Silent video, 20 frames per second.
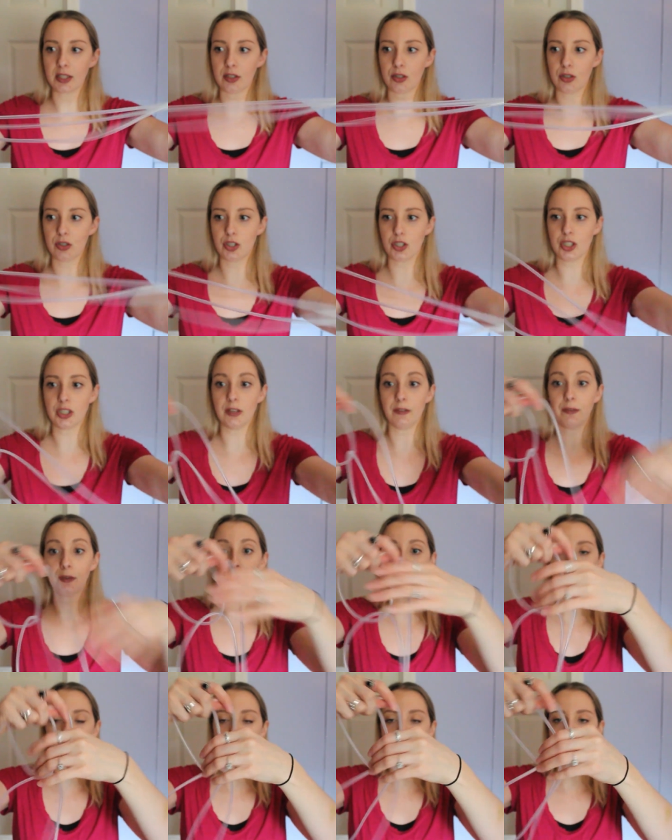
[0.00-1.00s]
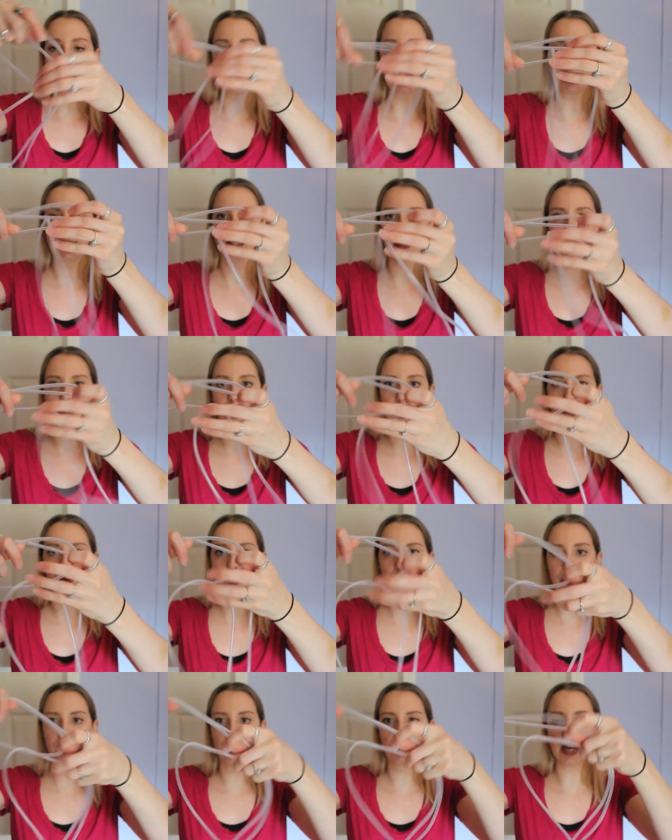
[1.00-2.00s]
They're just different lengths.
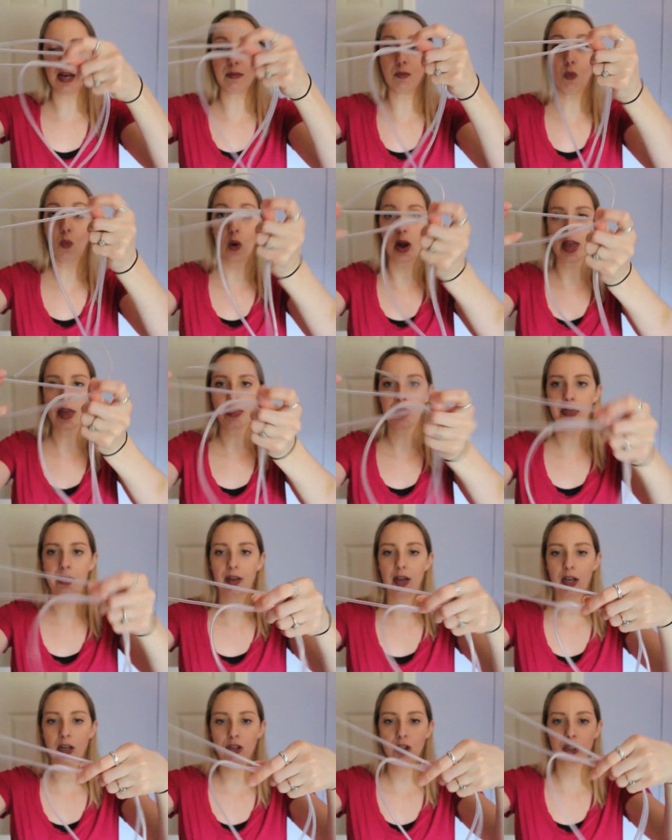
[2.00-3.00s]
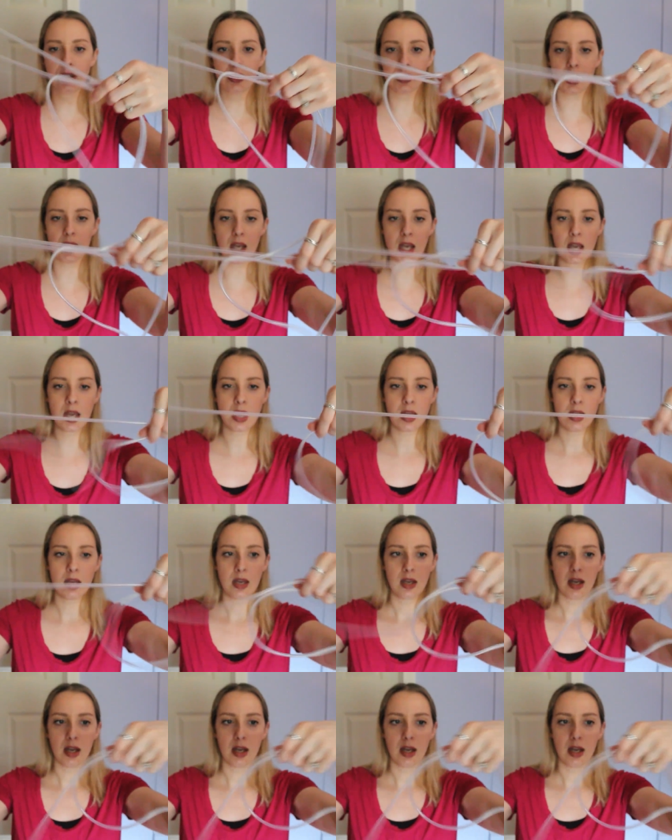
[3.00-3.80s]
So the same width, I should say.